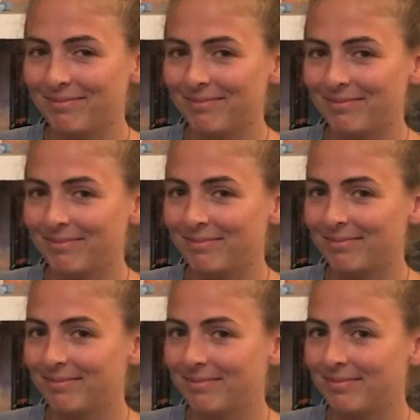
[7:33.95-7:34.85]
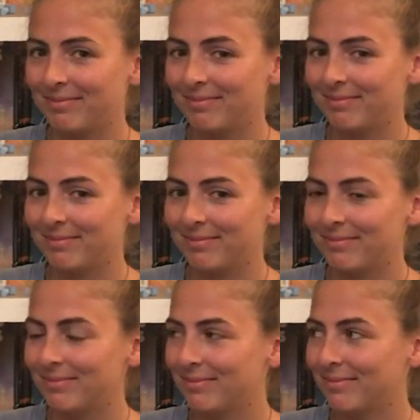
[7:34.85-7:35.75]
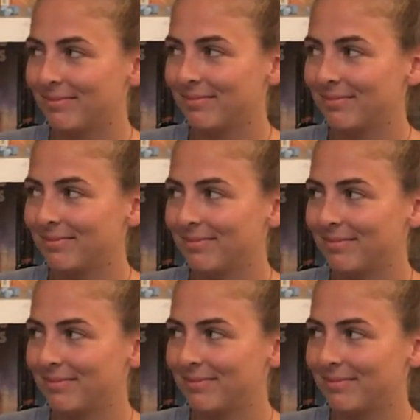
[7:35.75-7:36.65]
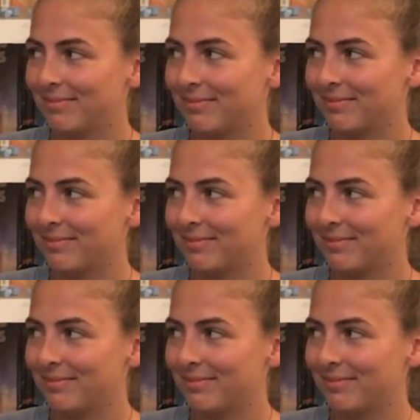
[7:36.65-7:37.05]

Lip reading: The person shown says nothing.